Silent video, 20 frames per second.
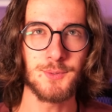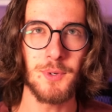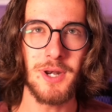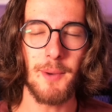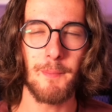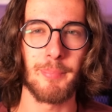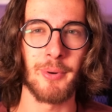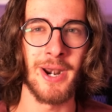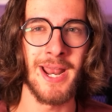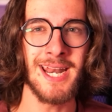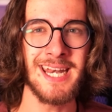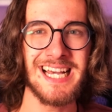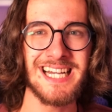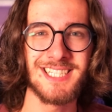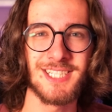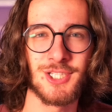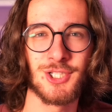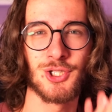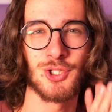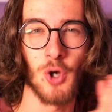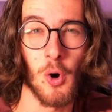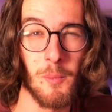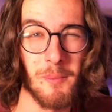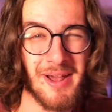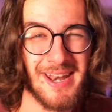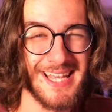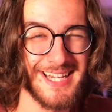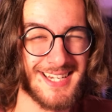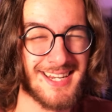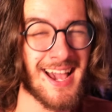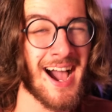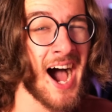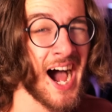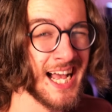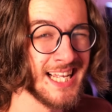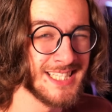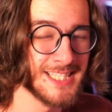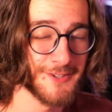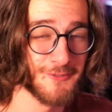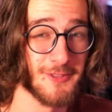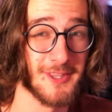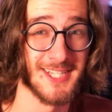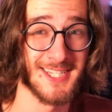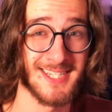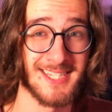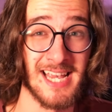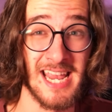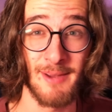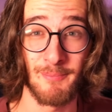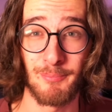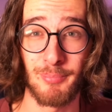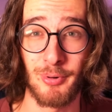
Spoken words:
when a brand has so many kinds of the same